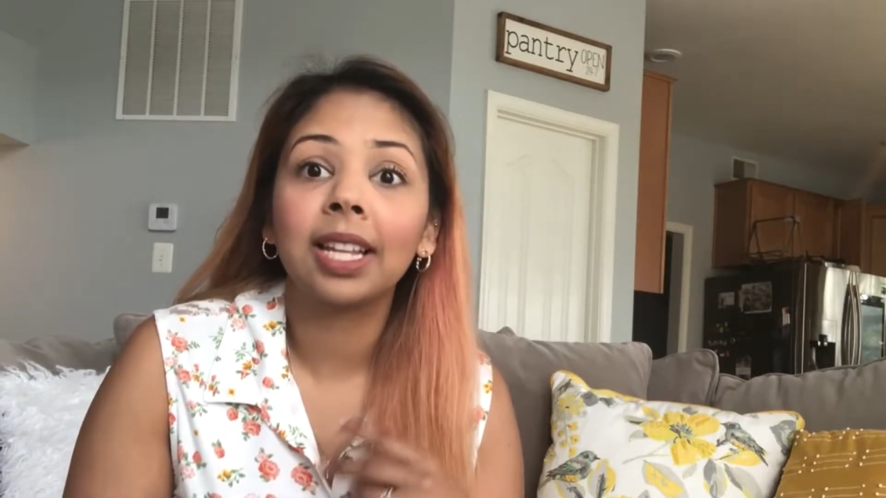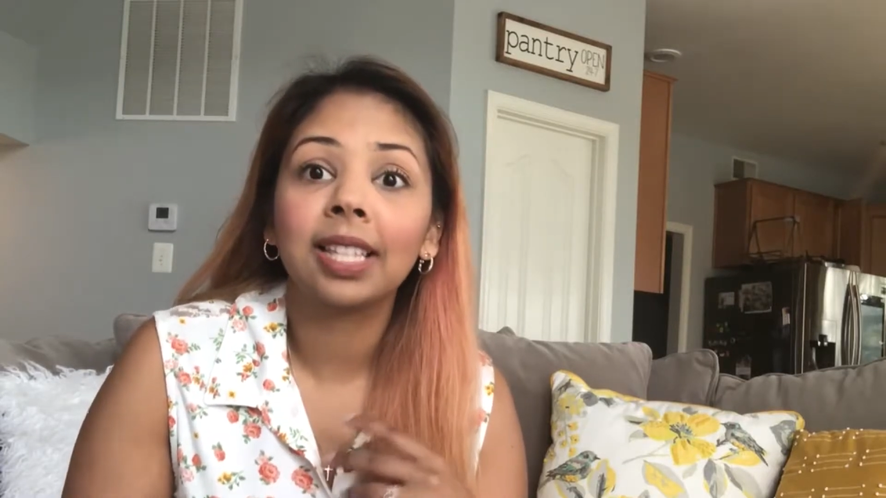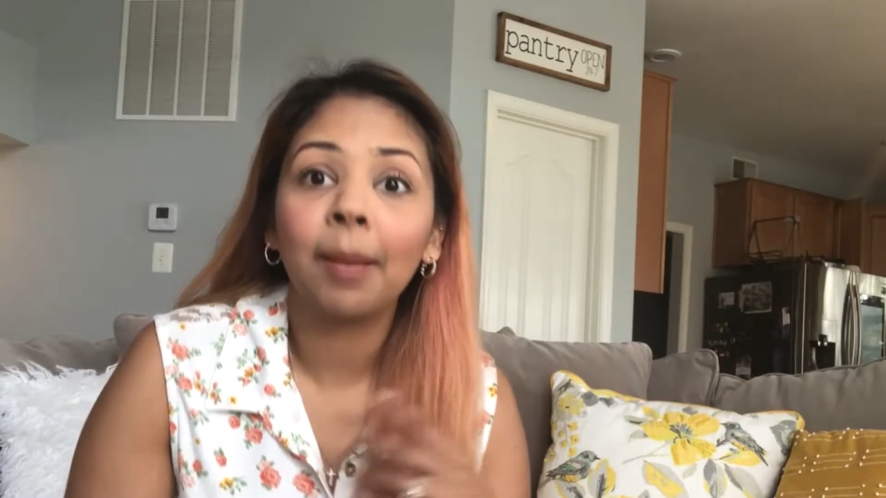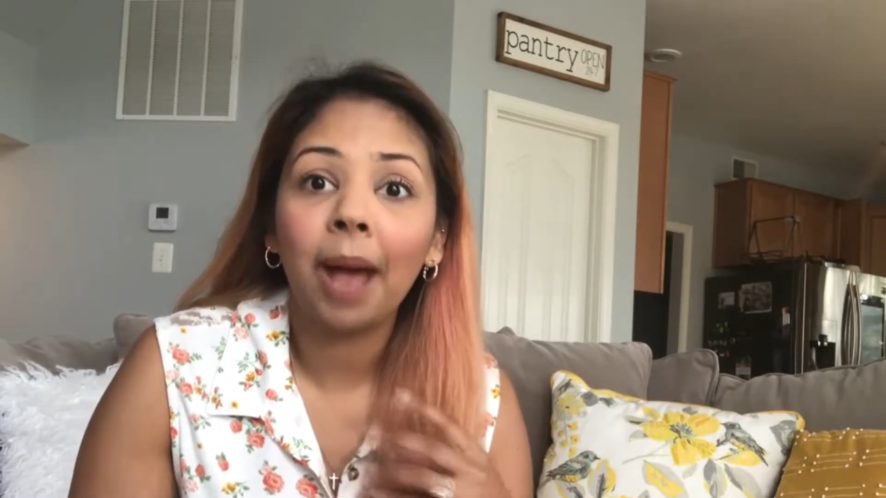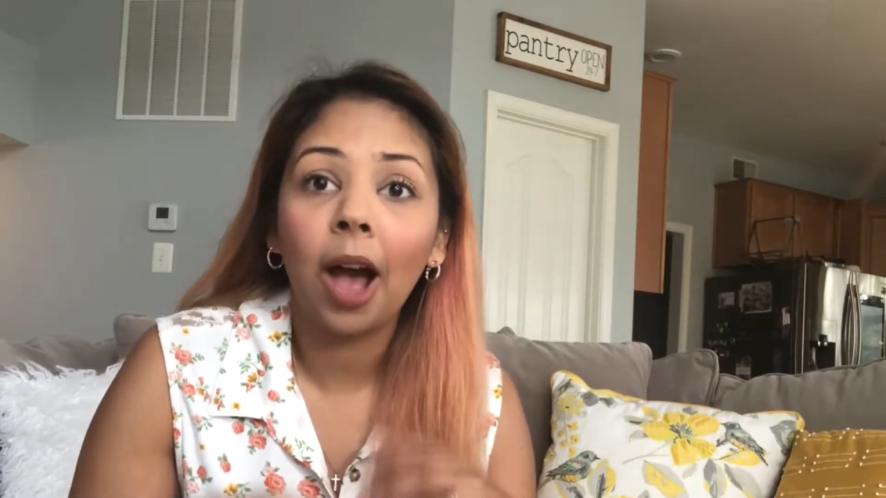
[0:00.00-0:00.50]

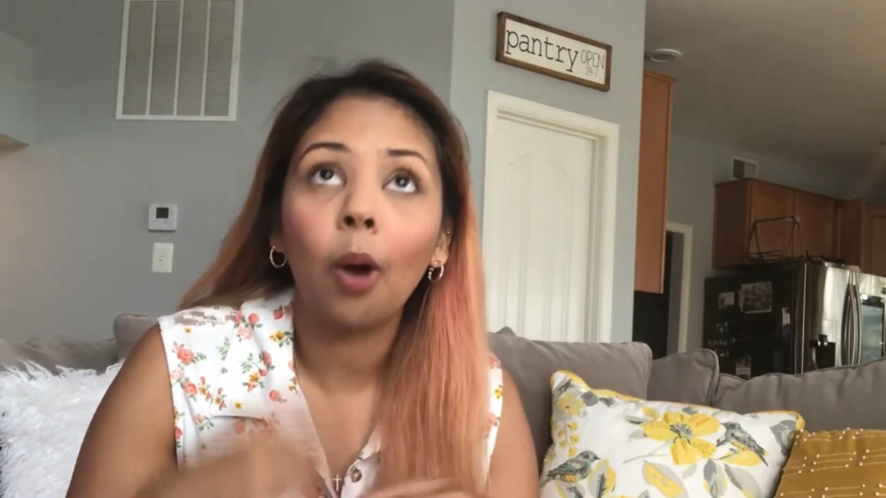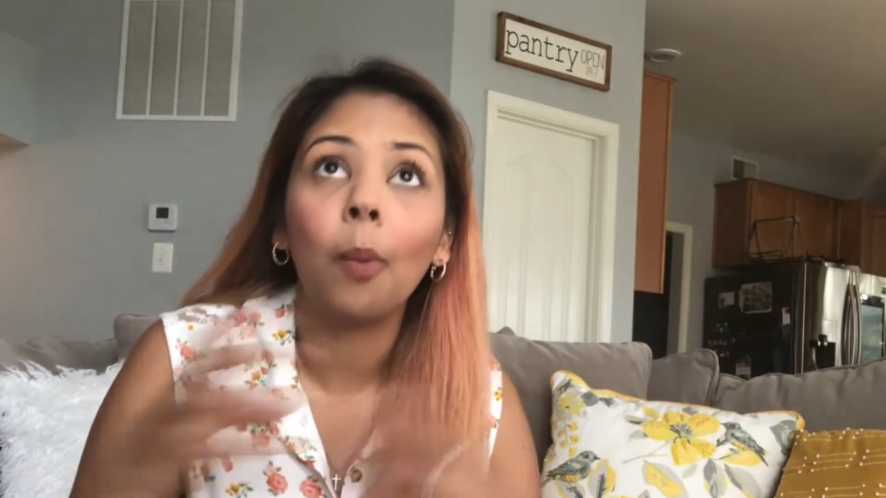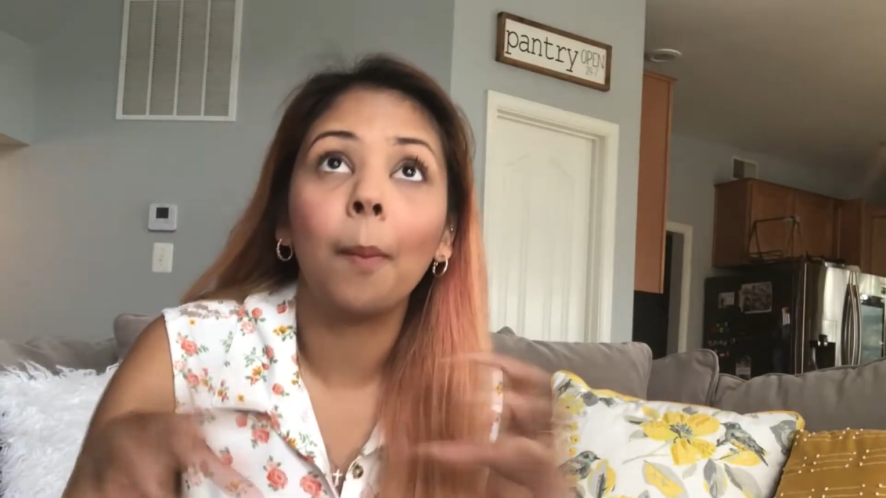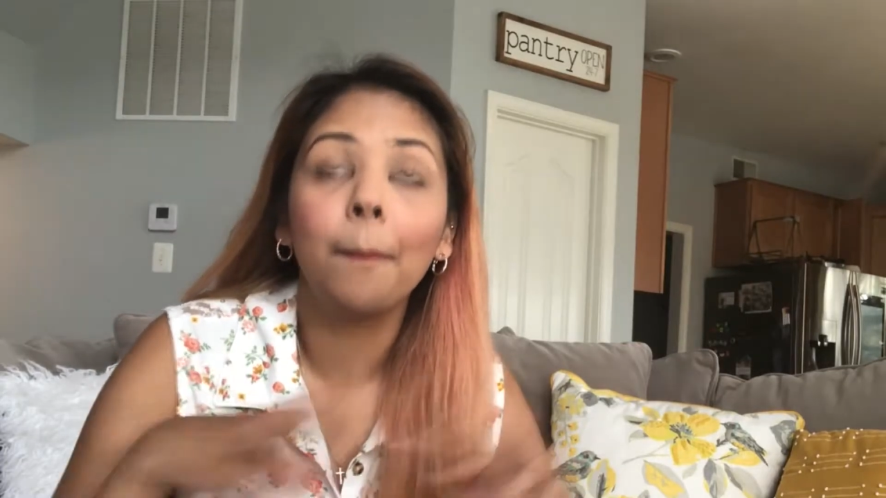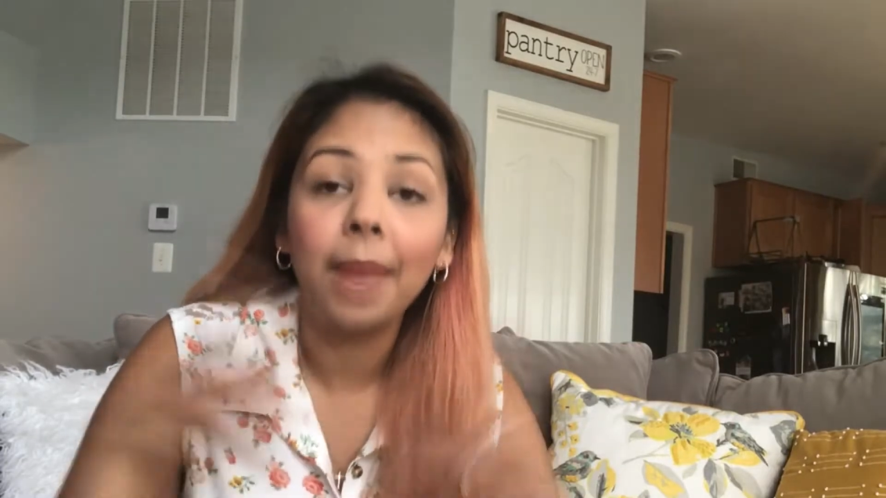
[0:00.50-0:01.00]
somehow
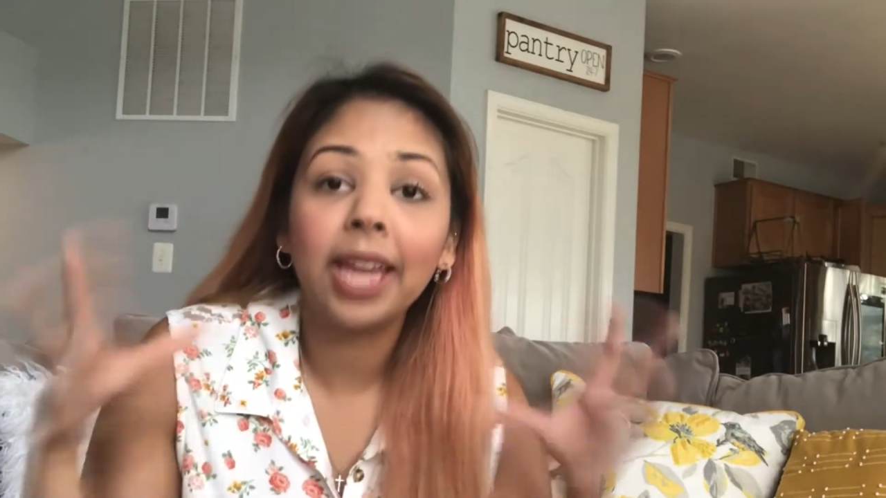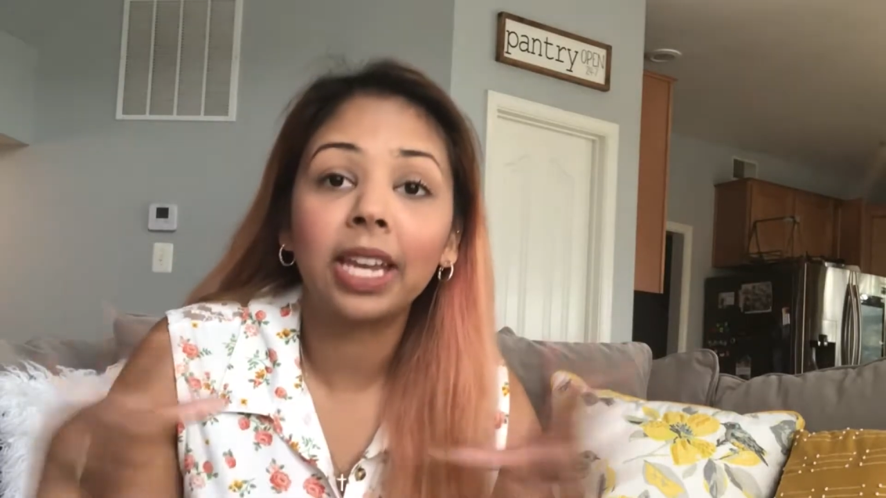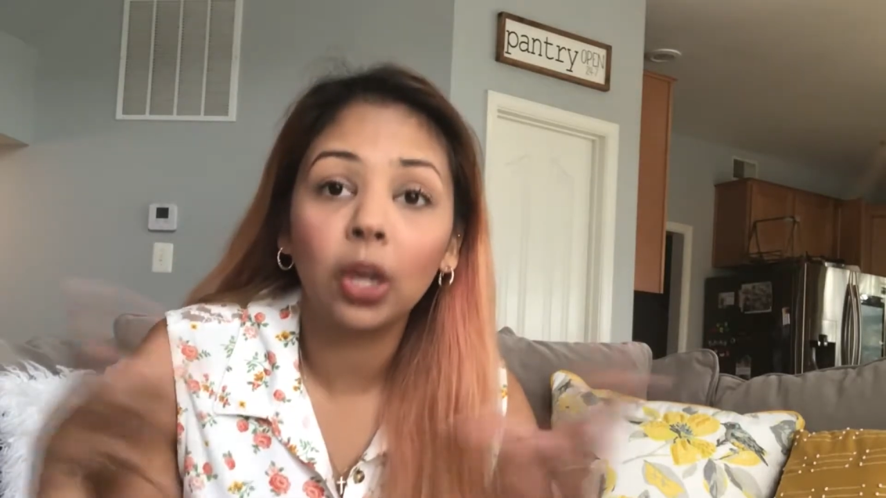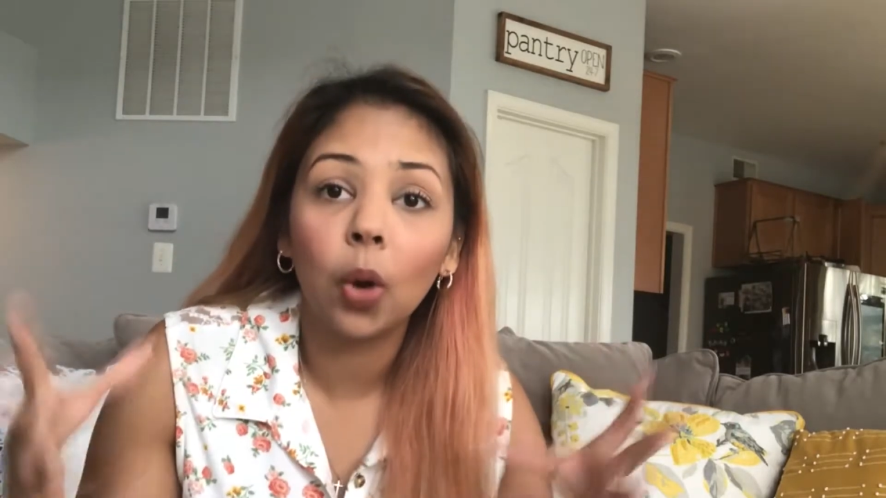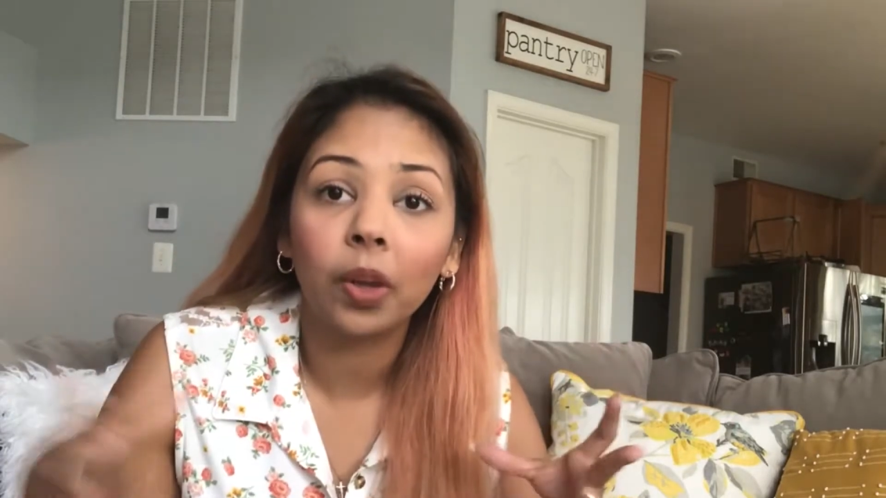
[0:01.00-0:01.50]
make
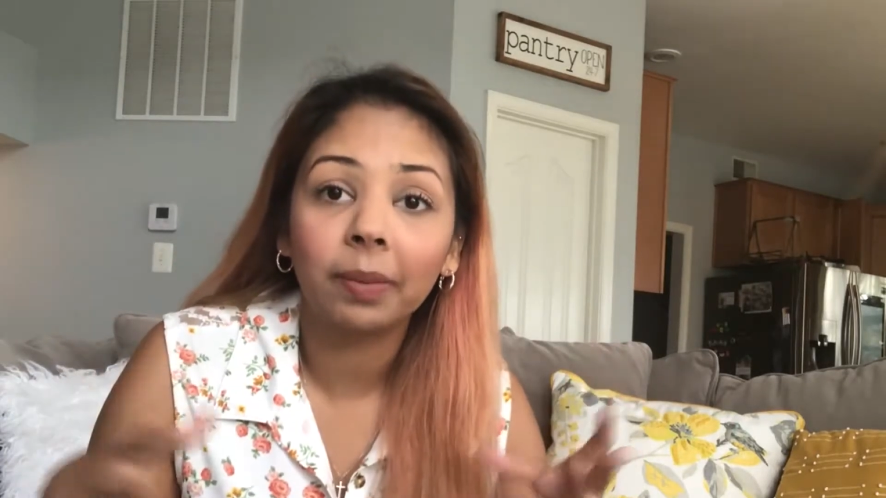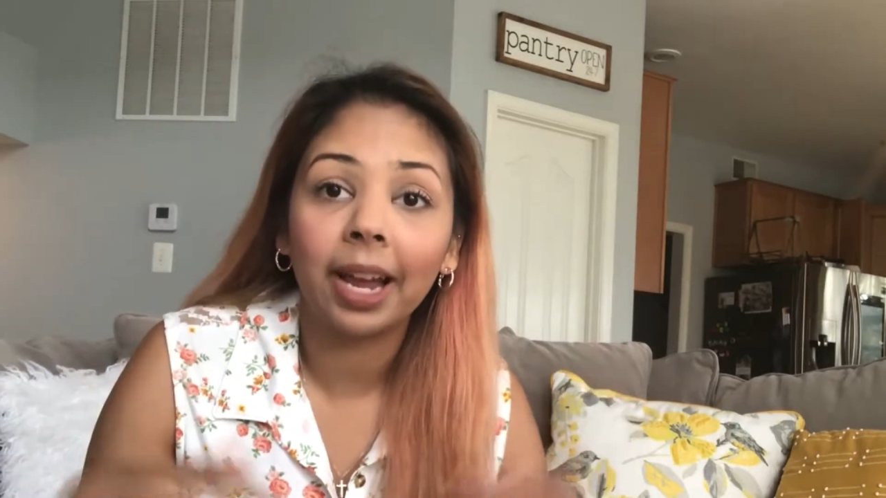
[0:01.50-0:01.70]
it go with my